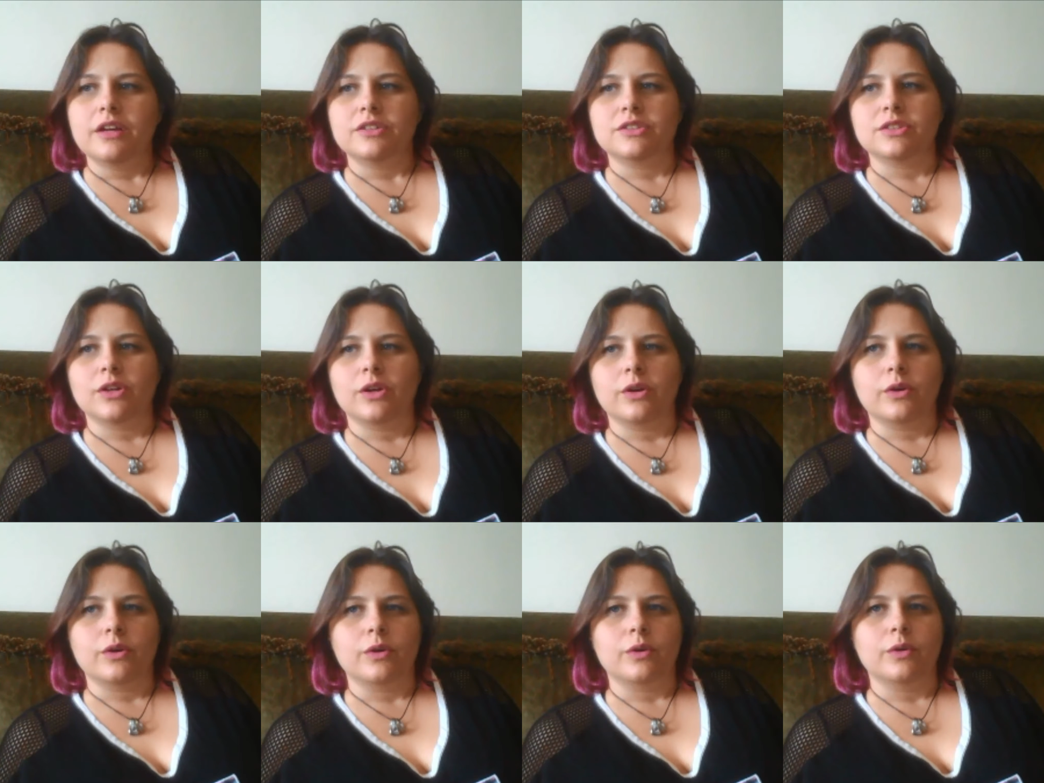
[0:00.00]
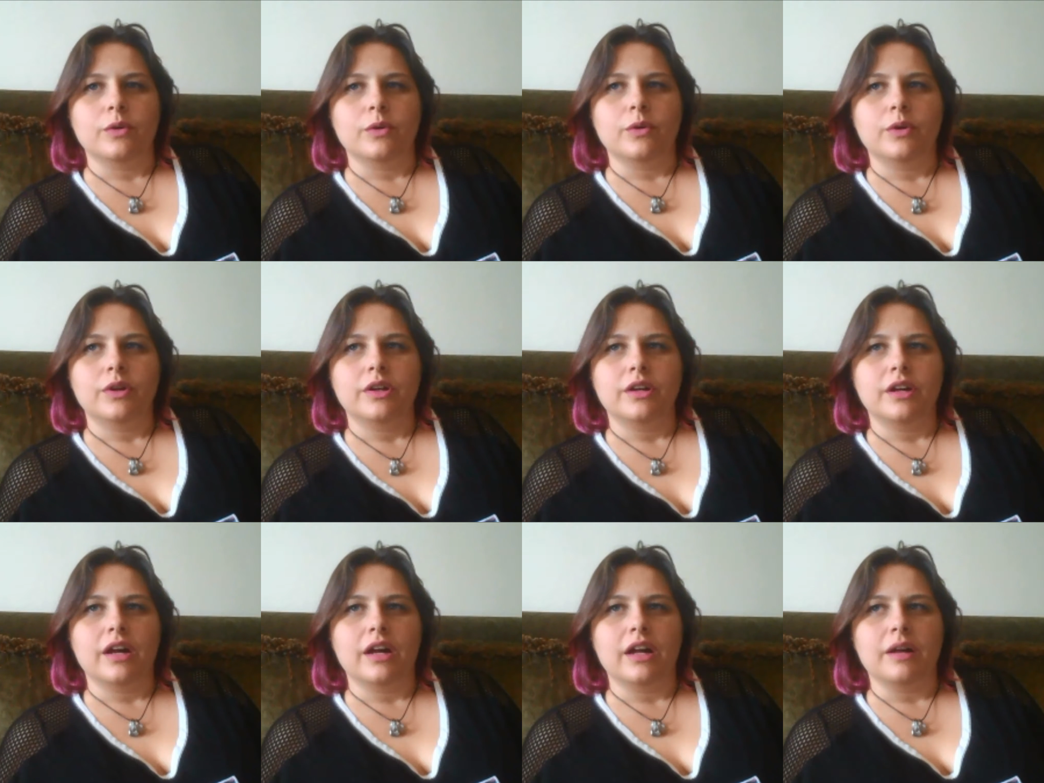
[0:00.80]
so
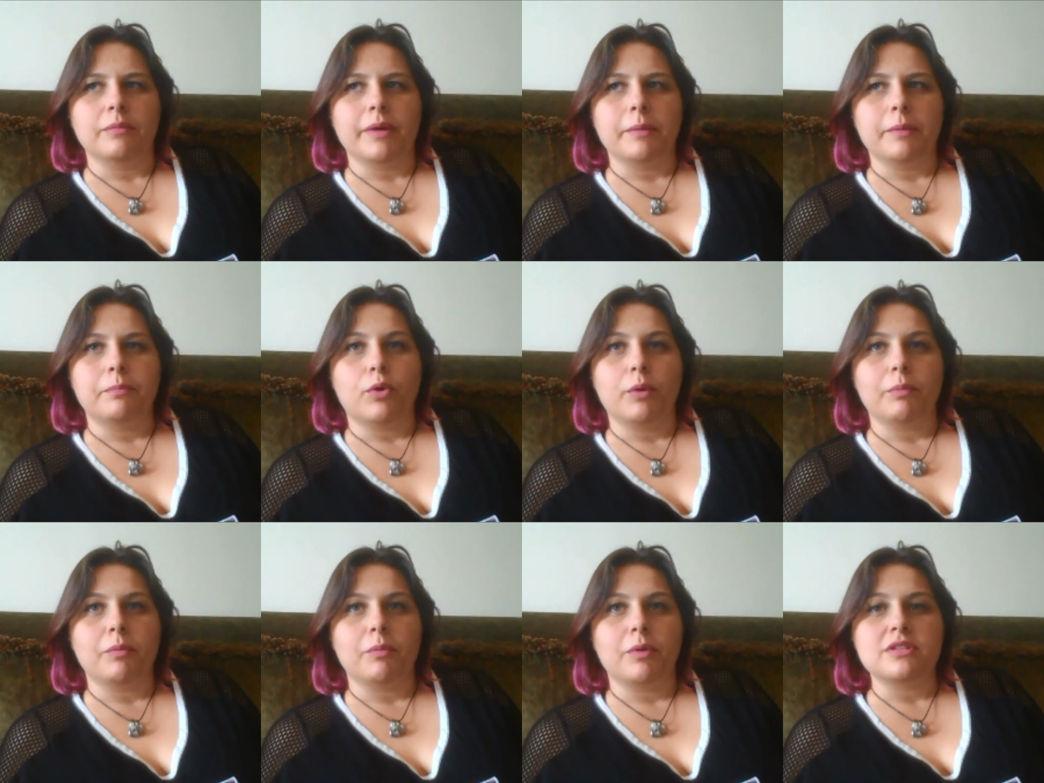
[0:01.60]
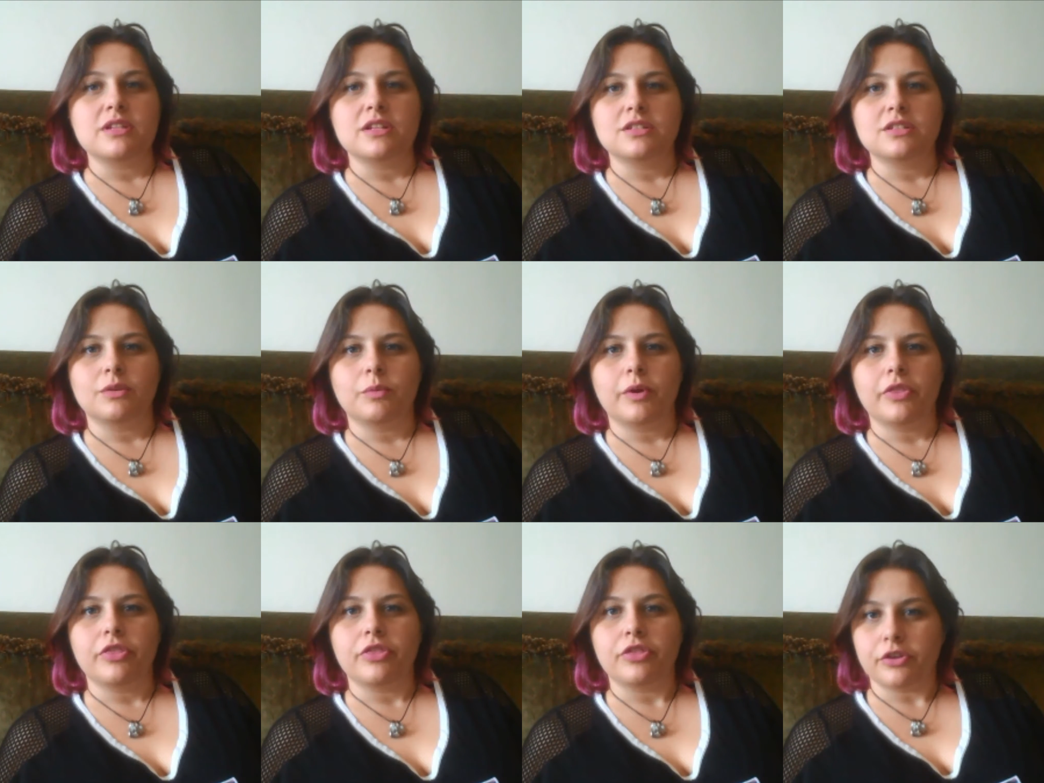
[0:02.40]
my appointment wasn't until
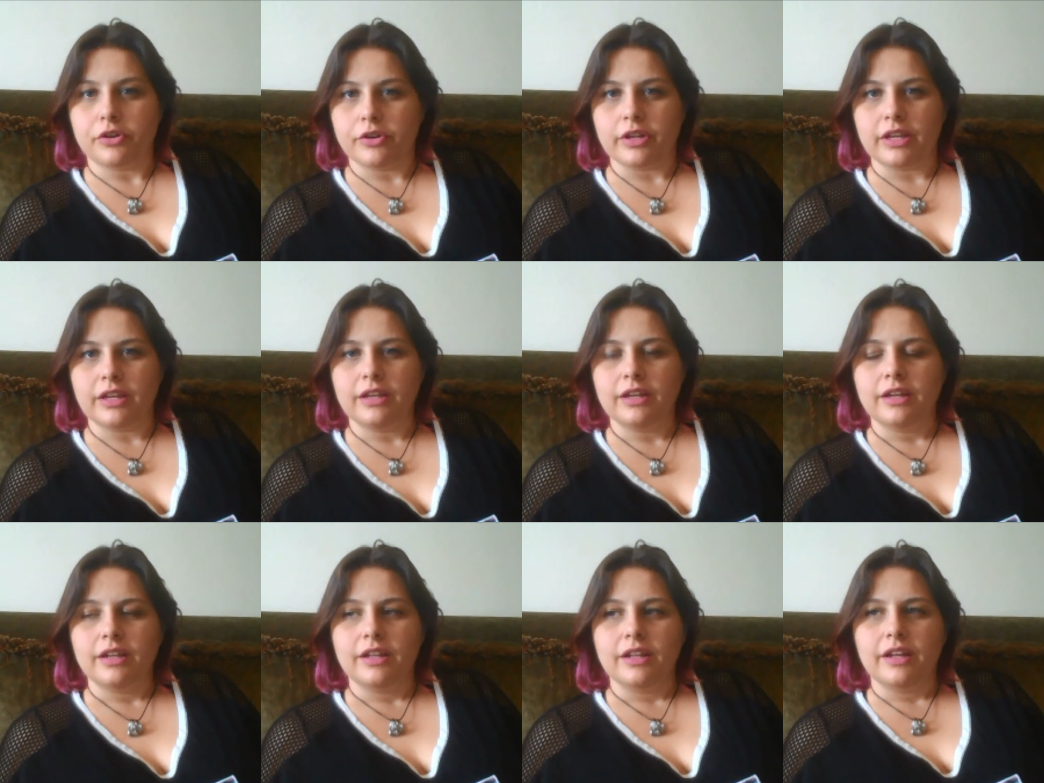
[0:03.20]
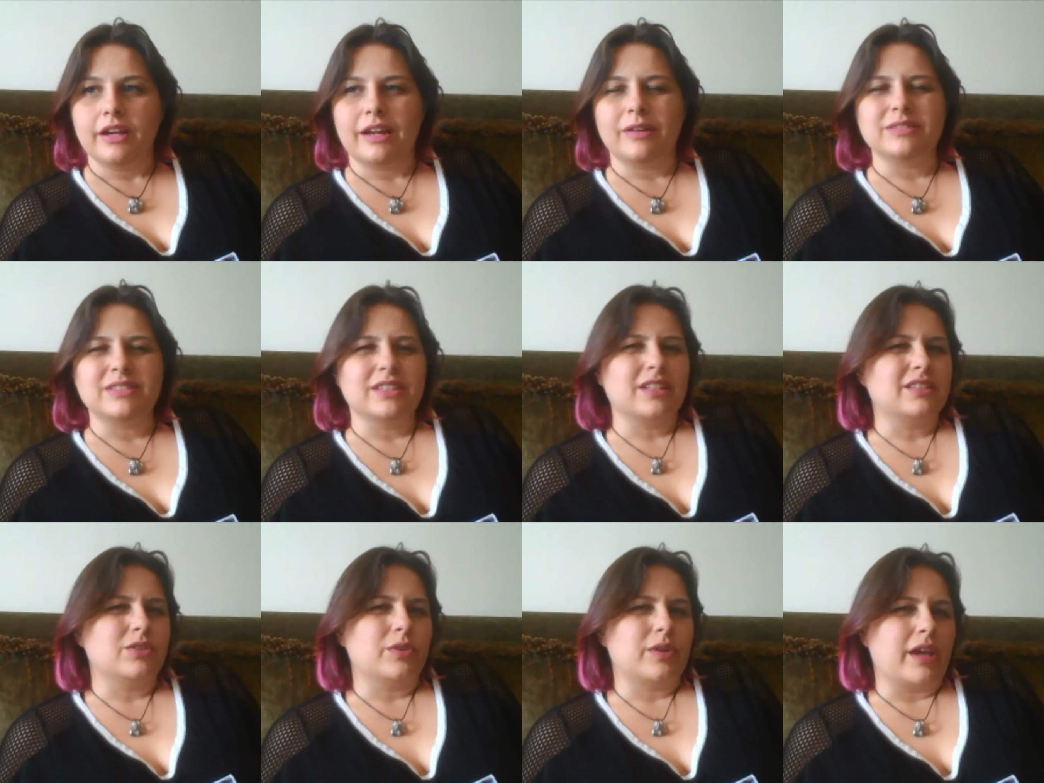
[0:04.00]
1:30, and I was like,
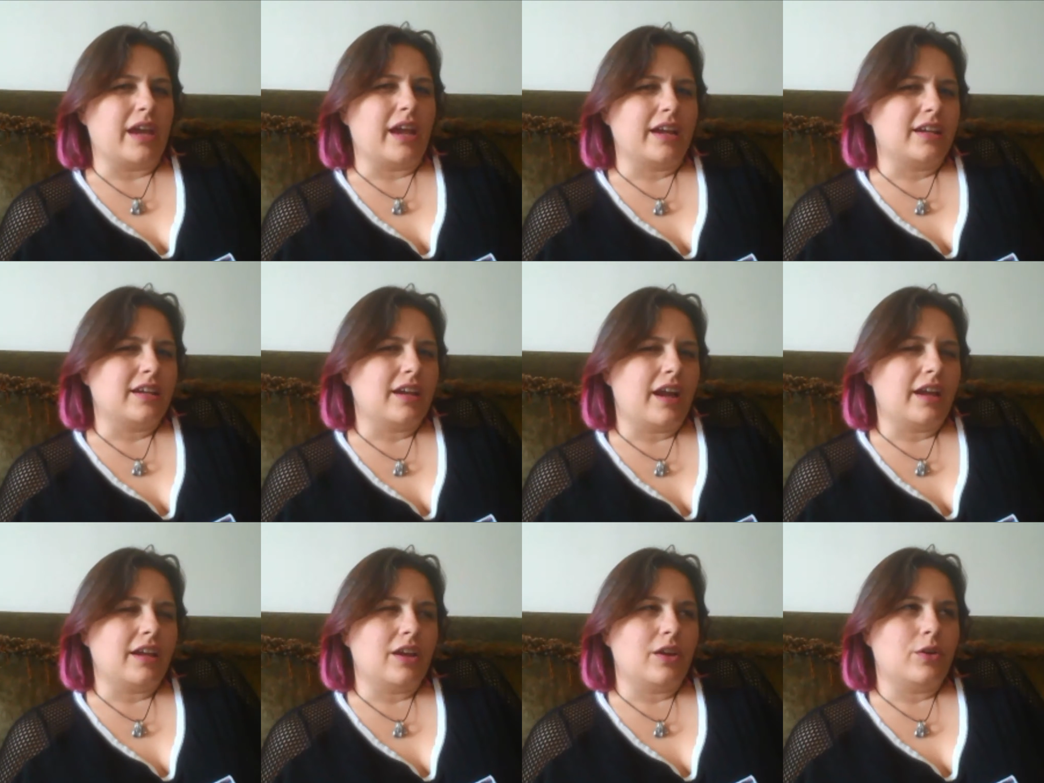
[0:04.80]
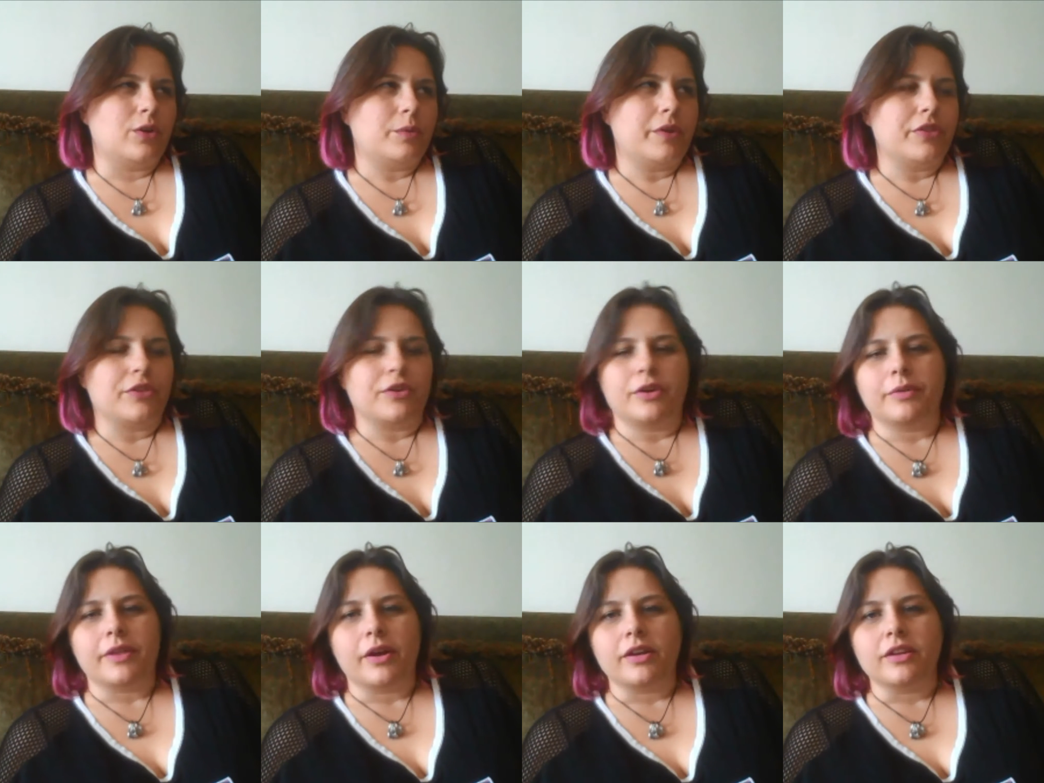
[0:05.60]
that's okay. I can go to 1:30
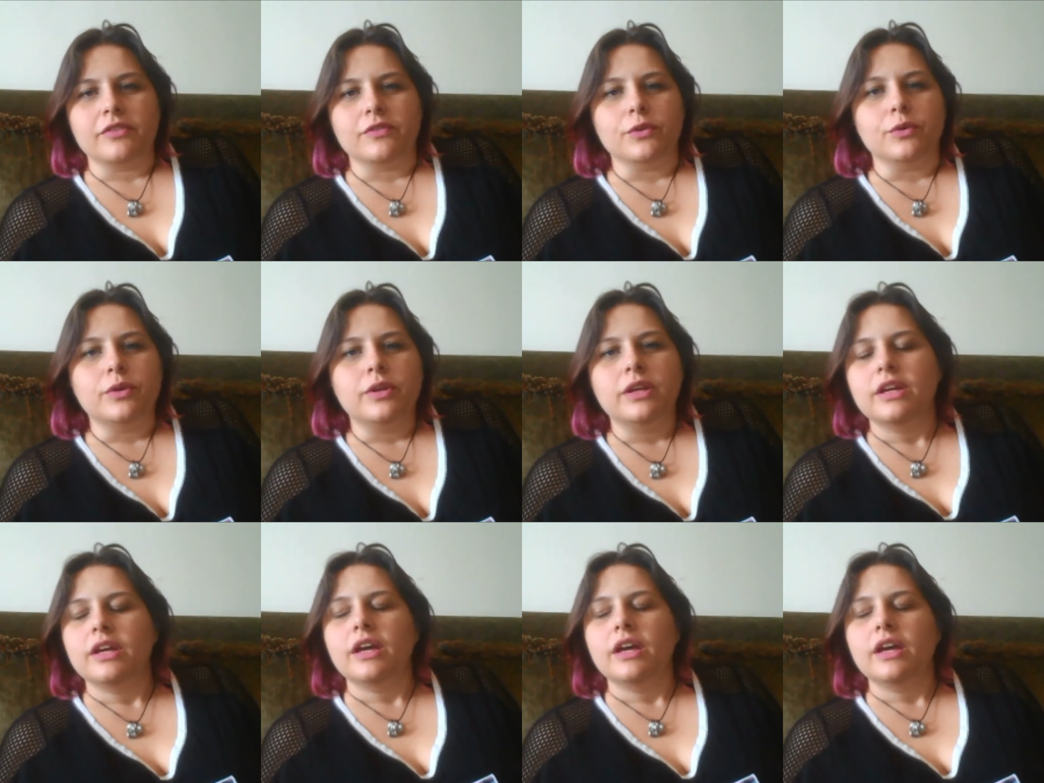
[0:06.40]
without any food.